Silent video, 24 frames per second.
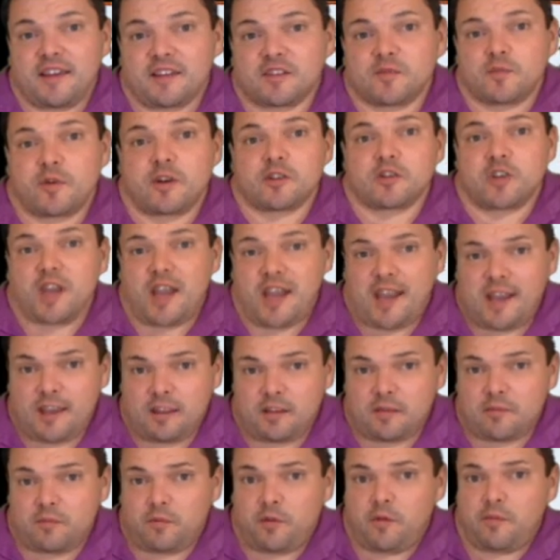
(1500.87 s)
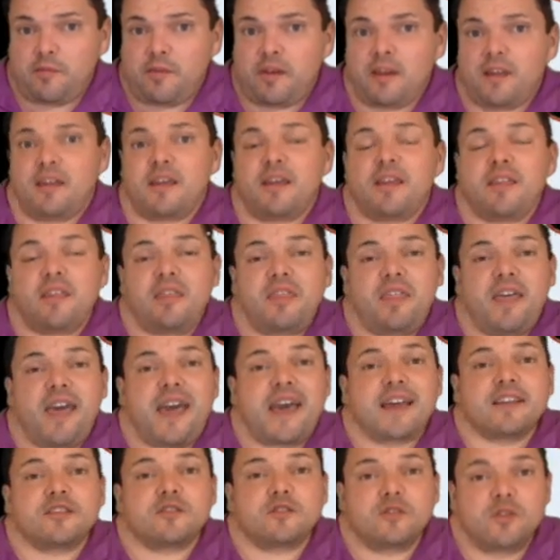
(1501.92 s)
much albumin,
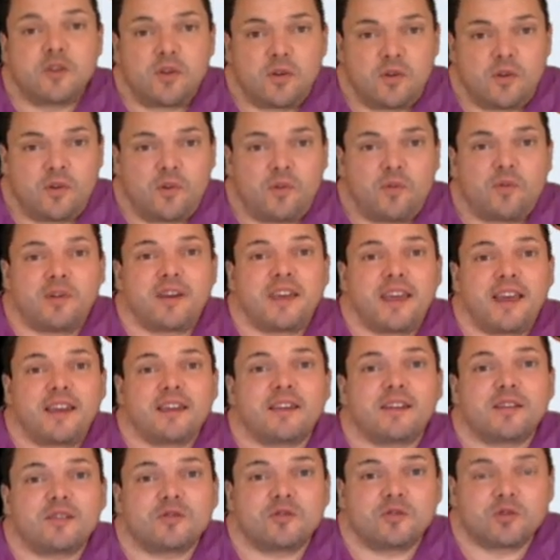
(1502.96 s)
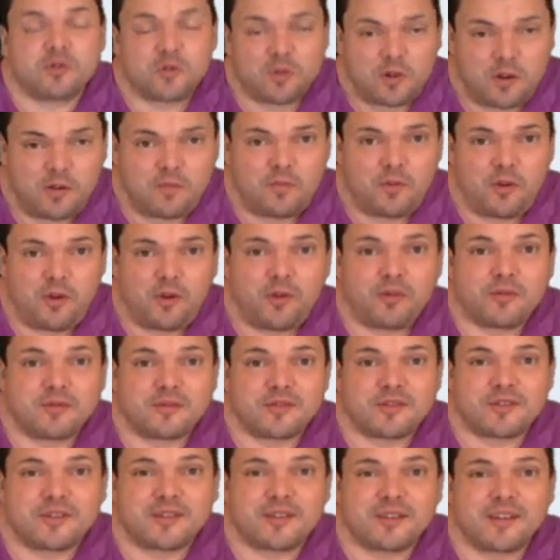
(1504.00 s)
that too can
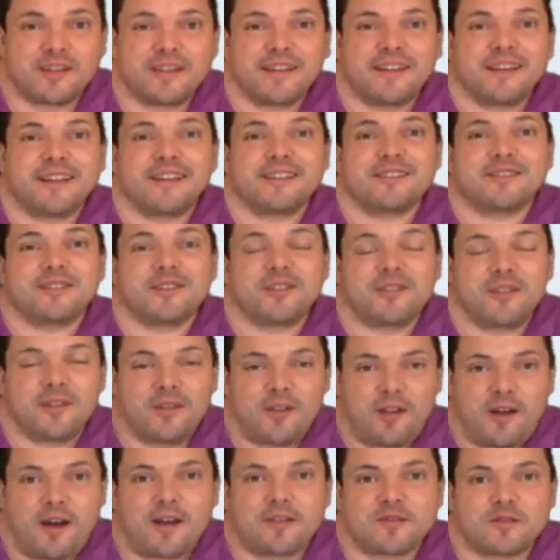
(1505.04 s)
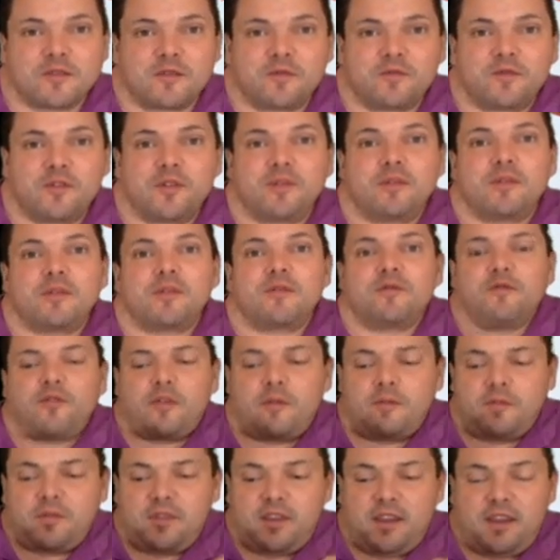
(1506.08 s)
contribute to the loss of fluid
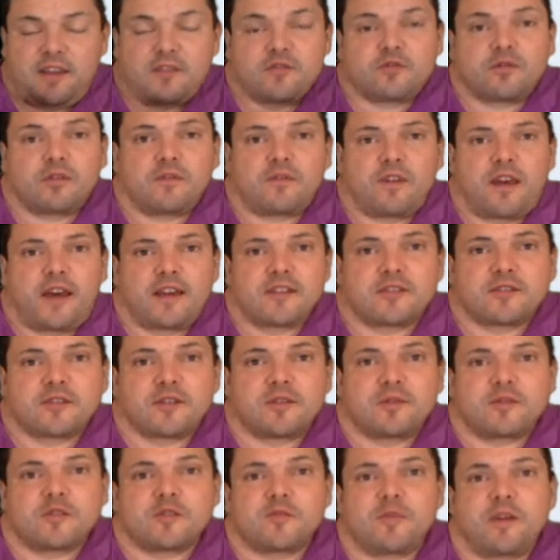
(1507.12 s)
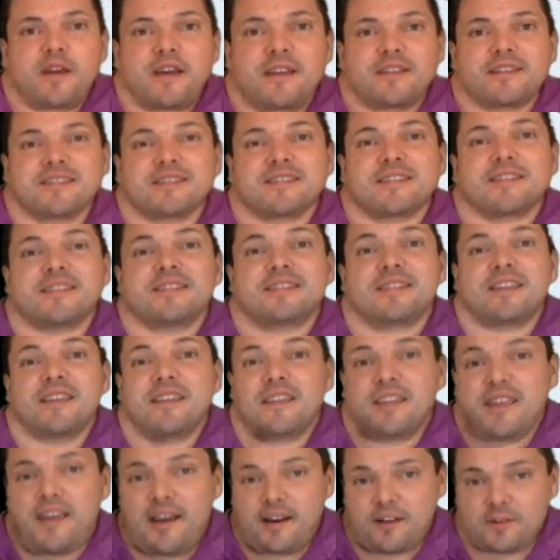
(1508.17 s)
from the intravascular space to
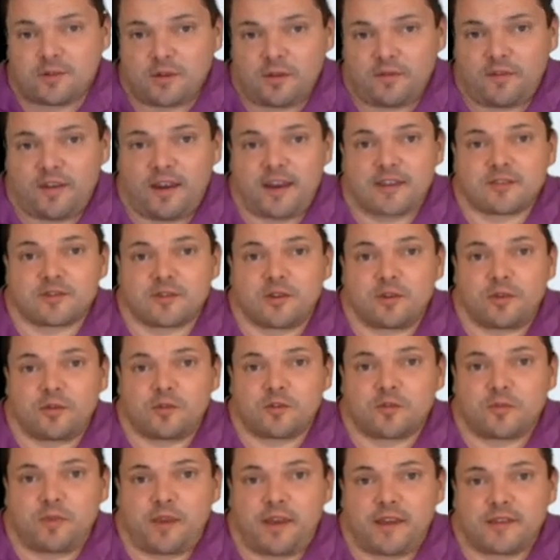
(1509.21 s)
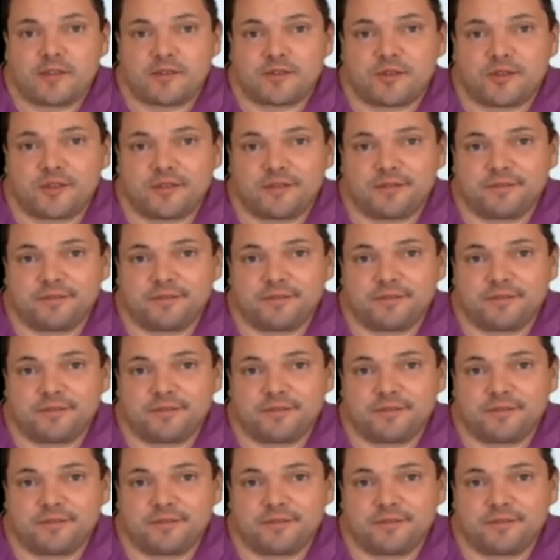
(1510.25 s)
the extravascular space.